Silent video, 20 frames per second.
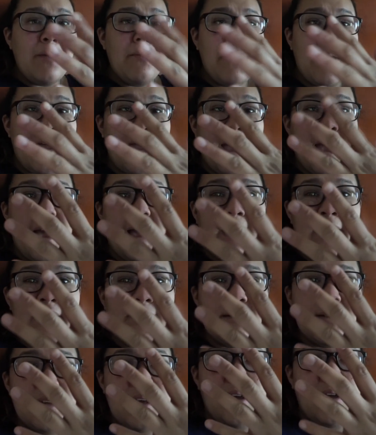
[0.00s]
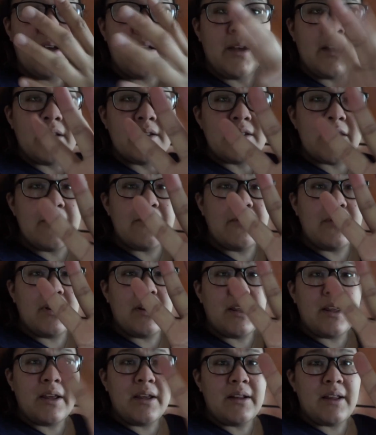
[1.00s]
my hands
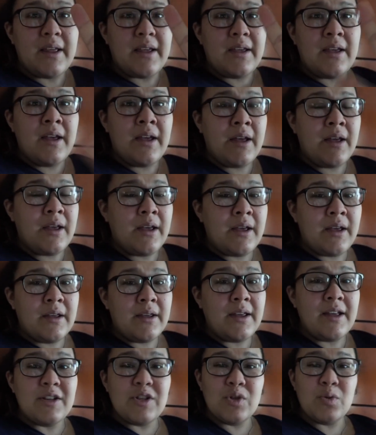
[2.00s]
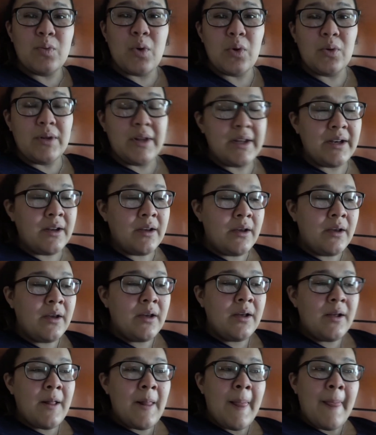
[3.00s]
definitely like get swollen
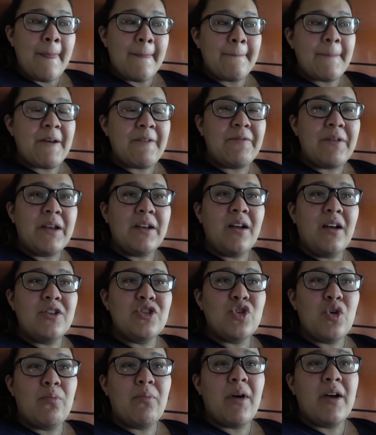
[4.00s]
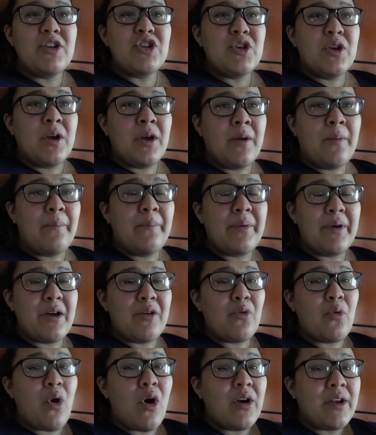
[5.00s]
my feet not so much
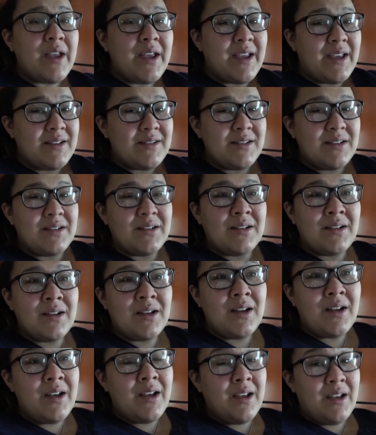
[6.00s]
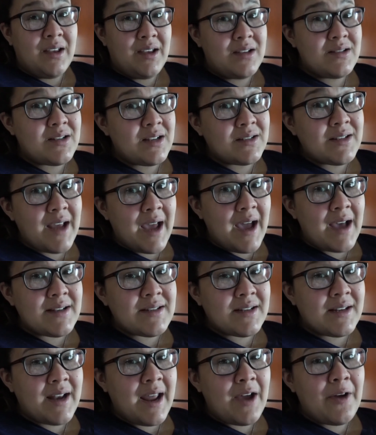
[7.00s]
but walking is a is a
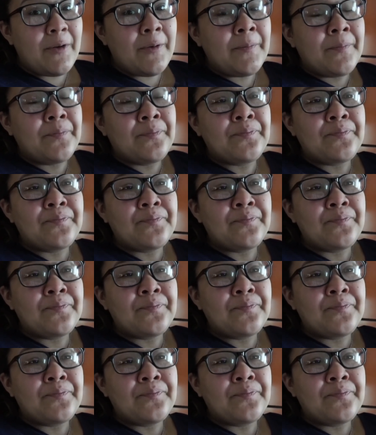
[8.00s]
task now